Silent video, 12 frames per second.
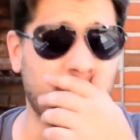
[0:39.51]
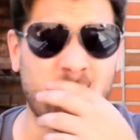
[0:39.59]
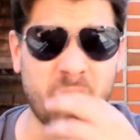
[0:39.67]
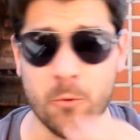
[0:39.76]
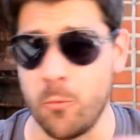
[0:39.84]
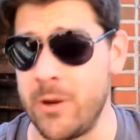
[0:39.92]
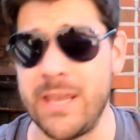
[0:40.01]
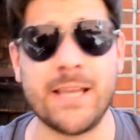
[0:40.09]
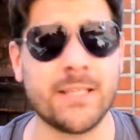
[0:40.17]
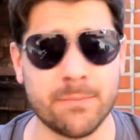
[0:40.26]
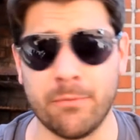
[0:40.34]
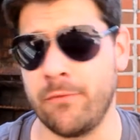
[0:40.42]
few
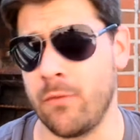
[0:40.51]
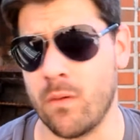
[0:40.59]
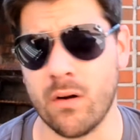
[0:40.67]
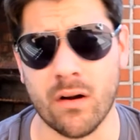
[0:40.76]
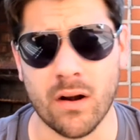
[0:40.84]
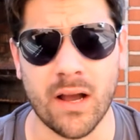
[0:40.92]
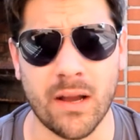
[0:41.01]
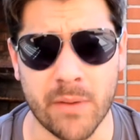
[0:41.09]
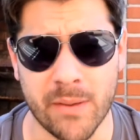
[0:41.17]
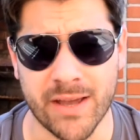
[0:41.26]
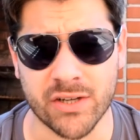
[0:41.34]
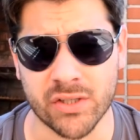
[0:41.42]
weeks before I'm
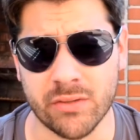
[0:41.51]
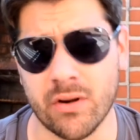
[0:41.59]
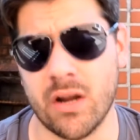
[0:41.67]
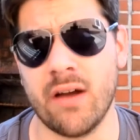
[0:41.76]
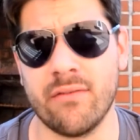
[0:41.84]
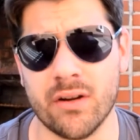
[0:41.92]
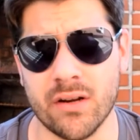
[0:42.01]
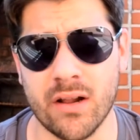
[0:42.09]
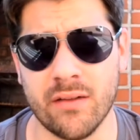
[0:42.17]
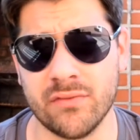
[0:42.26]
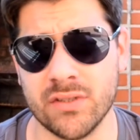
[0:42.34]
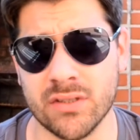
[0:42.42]
actually recovered
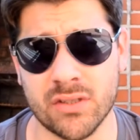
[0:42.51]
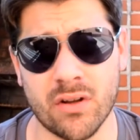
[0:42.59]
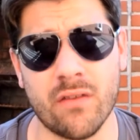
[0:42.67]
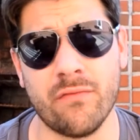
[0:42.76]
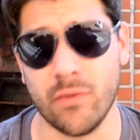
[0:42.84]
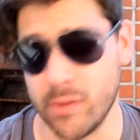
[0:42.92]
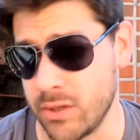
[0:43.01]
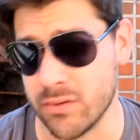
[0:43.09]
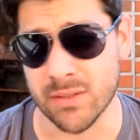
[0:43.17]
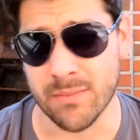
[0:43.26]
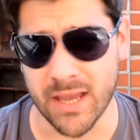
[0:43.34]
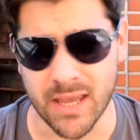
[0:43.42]
enough to start fully
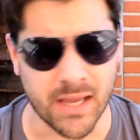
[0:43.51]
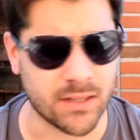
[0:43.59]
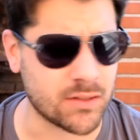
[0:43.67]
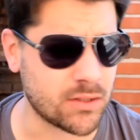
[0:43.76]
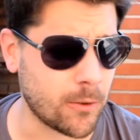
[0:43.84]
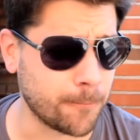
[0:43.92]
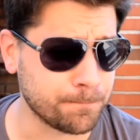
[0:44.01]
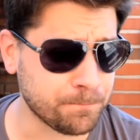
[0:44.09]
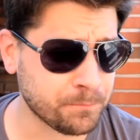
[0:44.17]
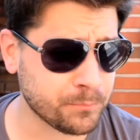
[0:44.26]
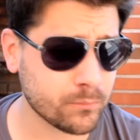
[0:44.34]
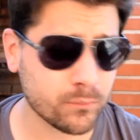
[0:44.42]
using my hand. So
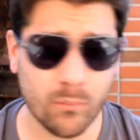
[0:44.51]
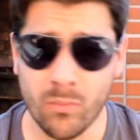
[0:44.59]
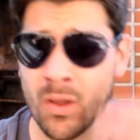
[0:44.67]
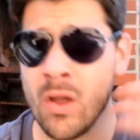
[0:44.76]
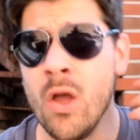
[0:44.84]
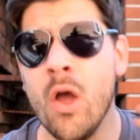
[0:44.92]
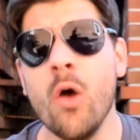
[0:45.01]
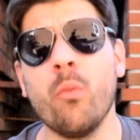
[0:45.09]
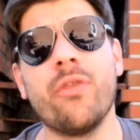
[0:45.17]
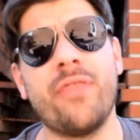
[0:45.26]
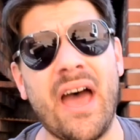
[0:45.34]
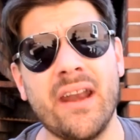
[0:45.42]

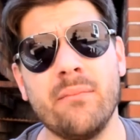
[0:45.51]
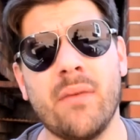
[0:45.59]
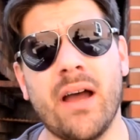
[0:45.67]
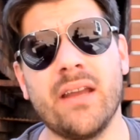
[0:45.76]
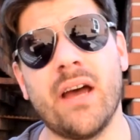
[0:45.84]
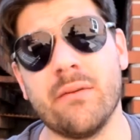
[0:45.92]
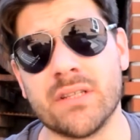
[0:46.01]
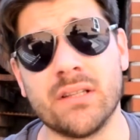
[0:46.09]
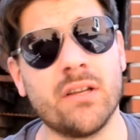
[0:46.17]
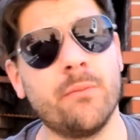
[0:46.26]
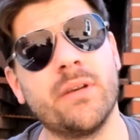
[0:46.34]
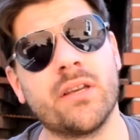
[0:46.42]
with that in mind, I was a
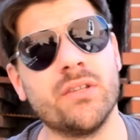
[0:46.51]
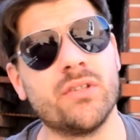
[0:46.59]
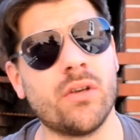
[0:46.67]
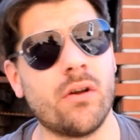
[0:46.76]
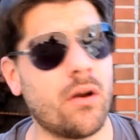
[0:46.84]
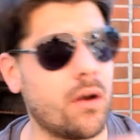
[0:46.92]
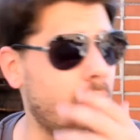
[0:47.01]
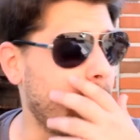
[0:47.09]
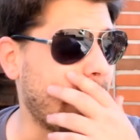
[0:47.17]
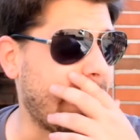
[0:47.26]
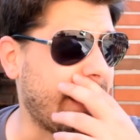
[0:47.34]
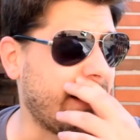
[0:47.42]
little bit concerned
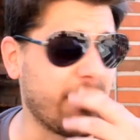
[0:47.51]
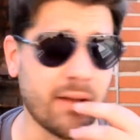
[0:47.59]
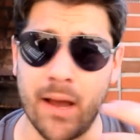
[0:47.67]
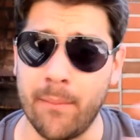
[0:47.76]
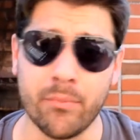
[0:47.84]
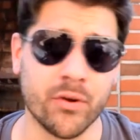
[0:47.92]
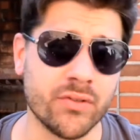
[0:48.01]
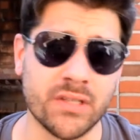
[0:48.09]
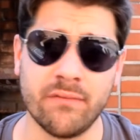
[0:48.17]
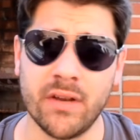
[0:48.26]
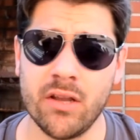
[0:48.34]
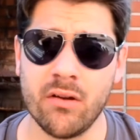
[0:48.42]
about
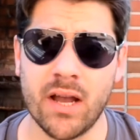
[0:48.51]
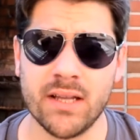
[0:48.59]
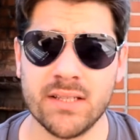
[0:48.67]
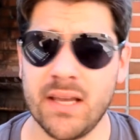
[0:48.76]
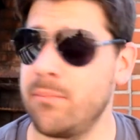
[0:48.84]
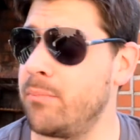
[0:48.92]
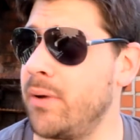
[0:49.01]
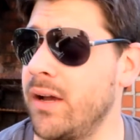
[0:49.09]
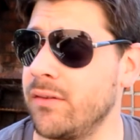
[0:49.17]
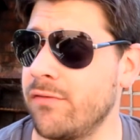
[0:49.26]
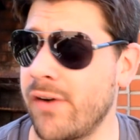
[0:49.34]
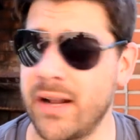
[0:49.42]
producing video content,
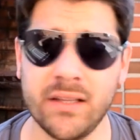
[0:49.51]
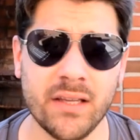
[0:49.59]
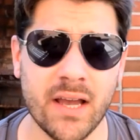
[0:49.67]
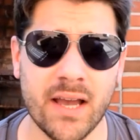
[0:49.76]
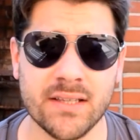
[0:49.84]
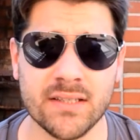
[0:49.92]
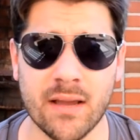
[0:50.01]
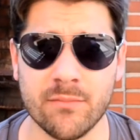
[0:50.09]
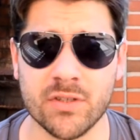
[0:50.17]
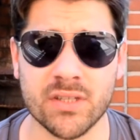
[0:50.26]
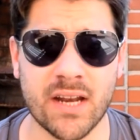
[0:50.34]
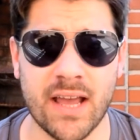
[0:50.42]
but frankly guys, I'm
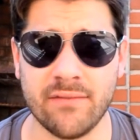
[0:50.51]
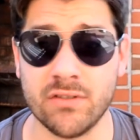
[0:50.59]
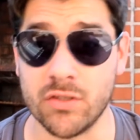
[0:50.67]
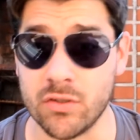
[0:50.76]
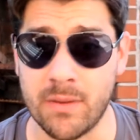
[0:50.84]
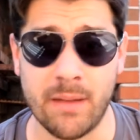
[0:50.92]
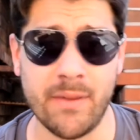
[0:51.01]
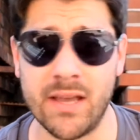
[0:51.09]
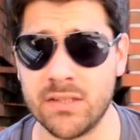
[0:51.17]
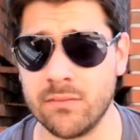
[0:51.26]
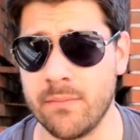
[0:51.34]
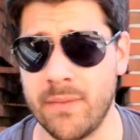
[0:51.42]
just gonna have to do my
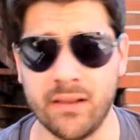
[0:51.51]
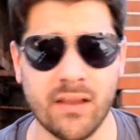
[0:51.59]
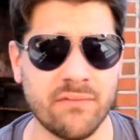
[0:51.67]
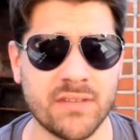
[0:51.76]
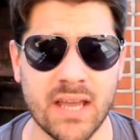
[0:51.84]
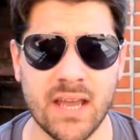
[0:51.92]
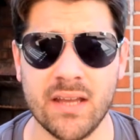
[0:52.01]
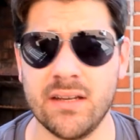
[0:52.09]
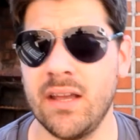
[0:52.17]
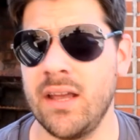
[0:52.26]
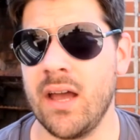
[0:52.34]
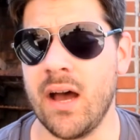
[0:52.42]
best with my left hand
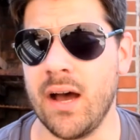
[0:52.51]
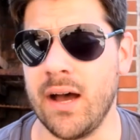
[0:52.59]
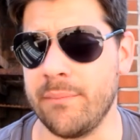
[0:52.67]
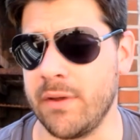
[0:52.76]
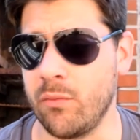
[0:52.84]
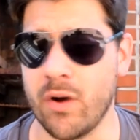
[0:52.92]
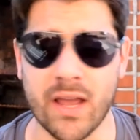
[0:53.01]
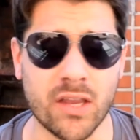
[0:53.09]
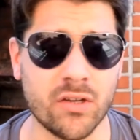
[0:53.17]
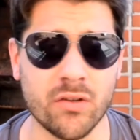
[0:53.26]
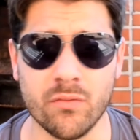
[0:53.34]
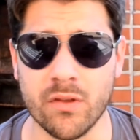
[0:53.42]
and what I
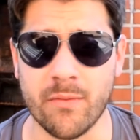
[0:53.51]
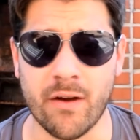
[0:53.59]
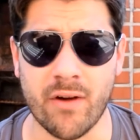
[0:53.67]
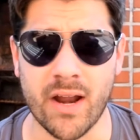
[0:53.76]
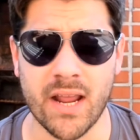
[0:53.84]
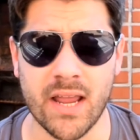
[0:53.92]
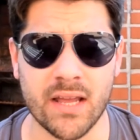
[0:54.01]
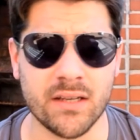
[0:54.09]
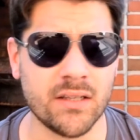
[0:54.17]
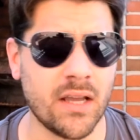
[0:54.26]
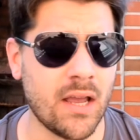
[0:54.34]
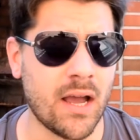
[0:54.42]
can do with my right
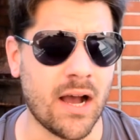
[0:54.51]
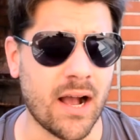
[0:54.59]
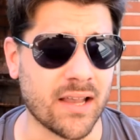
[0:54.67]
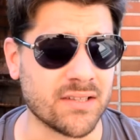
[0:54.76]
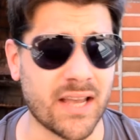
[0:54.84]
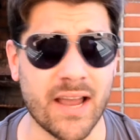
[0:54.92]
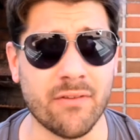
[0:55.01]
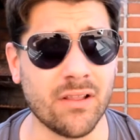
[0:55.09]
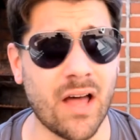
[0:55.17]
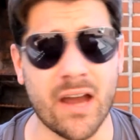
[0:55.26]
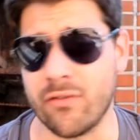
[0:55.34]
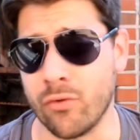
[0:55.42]
hand, because I have a
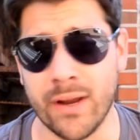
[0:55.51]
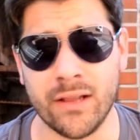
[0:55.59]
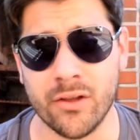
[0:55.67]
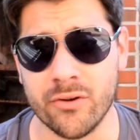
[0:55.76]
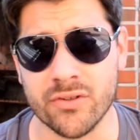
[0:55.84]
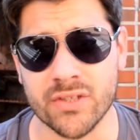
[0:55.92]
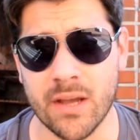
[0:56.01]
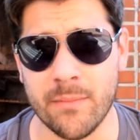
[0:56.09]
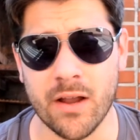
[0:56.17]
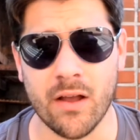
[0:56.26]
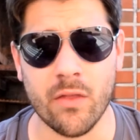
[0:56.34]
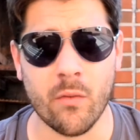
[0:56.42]
lot of great loaners
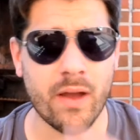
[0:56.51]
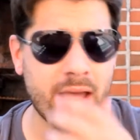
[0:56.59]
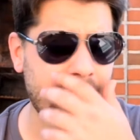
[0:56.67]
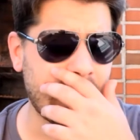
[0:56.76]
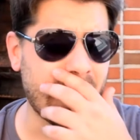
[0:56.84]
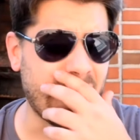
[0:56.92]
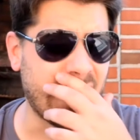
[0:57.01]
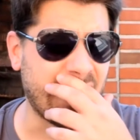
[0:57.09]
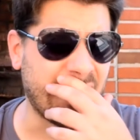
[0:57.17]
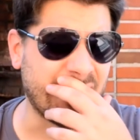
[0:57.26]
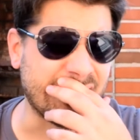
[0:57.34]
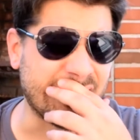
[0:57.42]
coming on the way
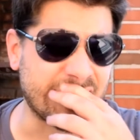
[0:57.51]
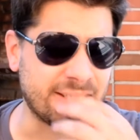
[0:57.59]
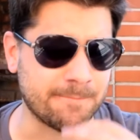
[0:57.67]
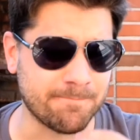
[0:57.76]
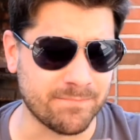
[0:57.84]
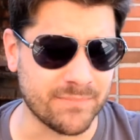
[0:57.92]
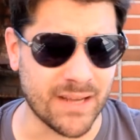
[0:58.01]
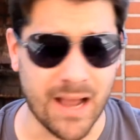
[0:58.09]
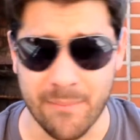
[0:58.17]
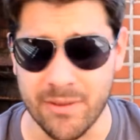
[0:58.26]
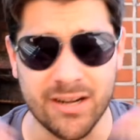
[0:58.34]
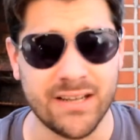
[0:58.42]
and
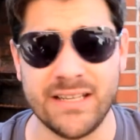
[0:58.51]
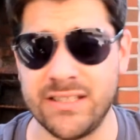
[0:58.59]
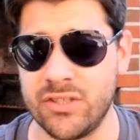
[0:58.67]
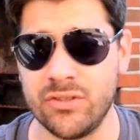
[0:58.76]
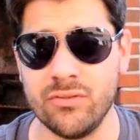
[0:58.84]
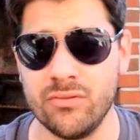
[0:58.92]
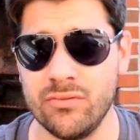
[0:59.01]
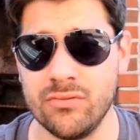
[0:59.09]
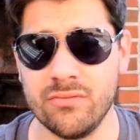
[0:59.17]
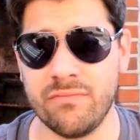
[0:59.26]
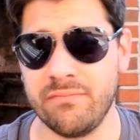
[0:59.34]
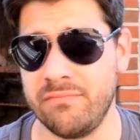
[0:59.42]
I'm gonna need
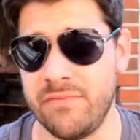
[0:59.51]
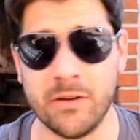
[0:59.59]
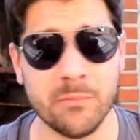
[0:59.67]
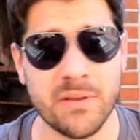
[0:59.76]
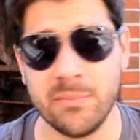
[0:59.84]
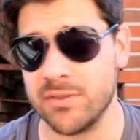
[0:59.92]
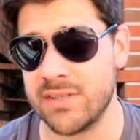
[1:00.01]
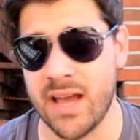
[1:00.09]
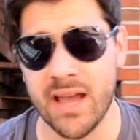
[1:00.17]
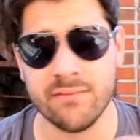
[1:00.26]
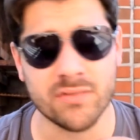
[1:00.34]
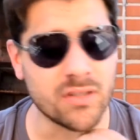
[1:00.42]
to film people's
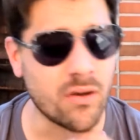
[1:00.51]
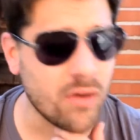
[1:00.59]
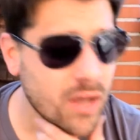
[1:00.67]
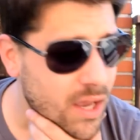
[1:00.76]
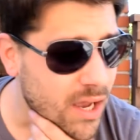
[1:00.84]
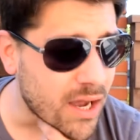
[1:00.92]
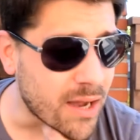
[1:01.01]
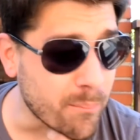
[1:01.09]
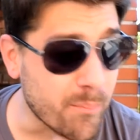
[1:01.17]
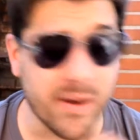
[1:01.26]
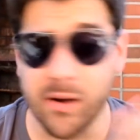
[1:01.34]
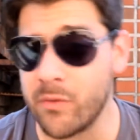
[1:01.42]
knives. So
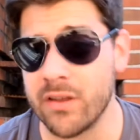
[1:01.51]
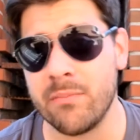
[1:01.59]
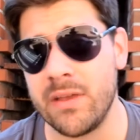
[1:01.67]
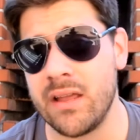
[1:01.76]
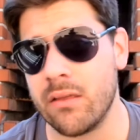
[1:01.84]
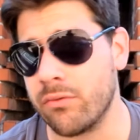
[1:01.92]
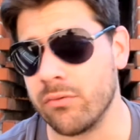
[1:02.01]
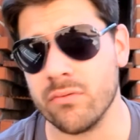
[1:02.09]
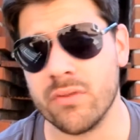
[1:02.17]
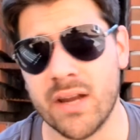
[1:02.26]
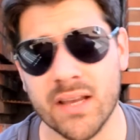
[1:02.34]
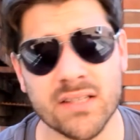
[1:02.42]
bear with me
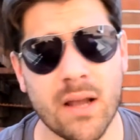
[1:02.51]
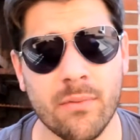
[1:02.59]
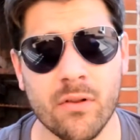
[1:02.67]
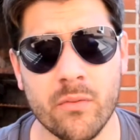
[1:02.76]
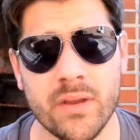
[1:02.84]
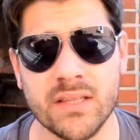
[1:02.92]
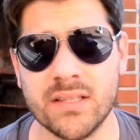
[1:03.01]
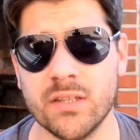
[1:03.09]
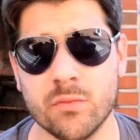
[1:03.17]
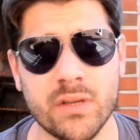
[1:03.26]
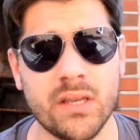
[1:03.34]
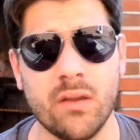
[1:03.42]
through the next couple of weeks
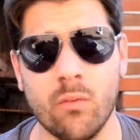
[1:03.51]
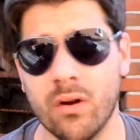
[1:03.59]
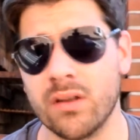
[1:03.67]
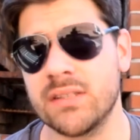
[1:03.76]
as we work